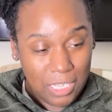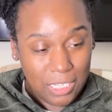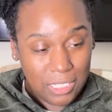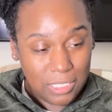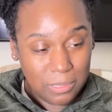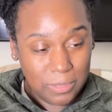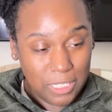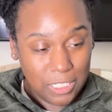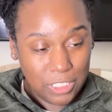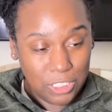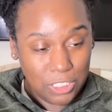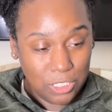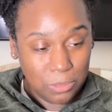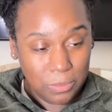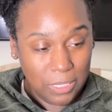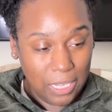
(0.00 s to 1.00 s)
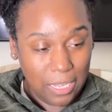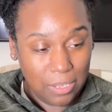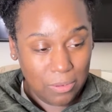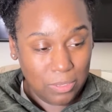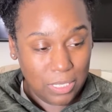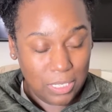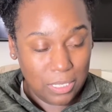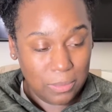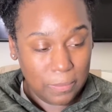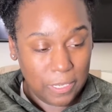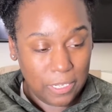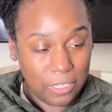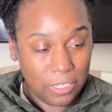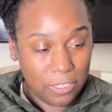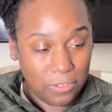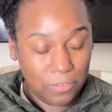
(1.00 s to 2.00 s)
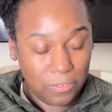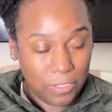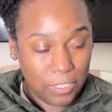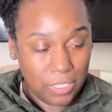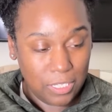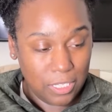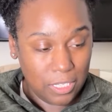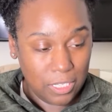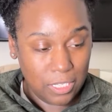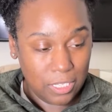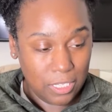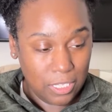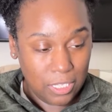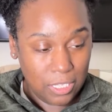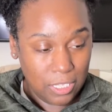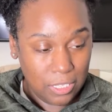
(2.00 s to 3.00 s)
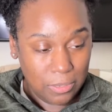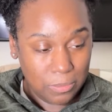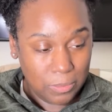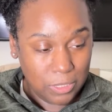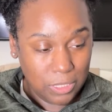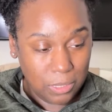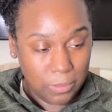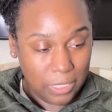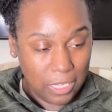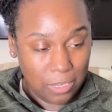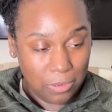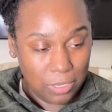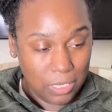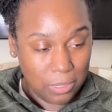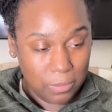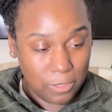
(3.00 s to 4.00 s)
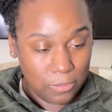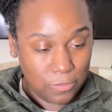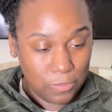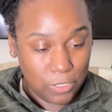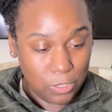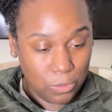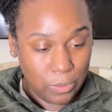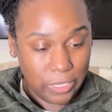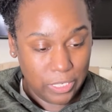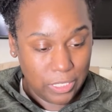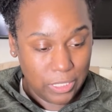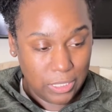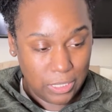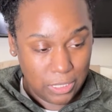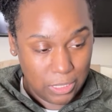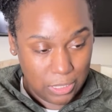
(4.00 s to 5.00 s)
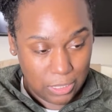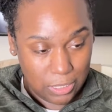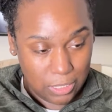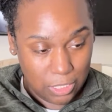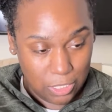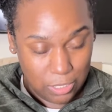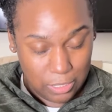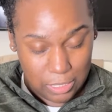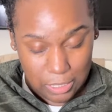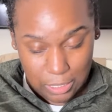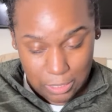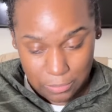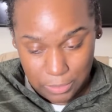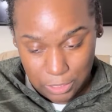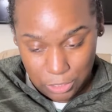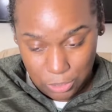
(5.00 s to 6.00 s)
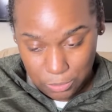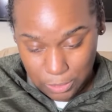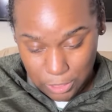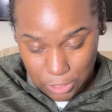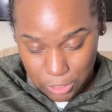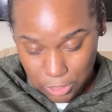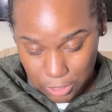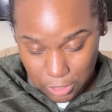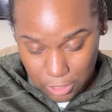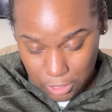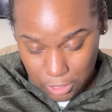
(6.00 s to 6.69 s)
Spirit guys, show me the outcome of... What's going to be the outcome of Aquarius's current love situation?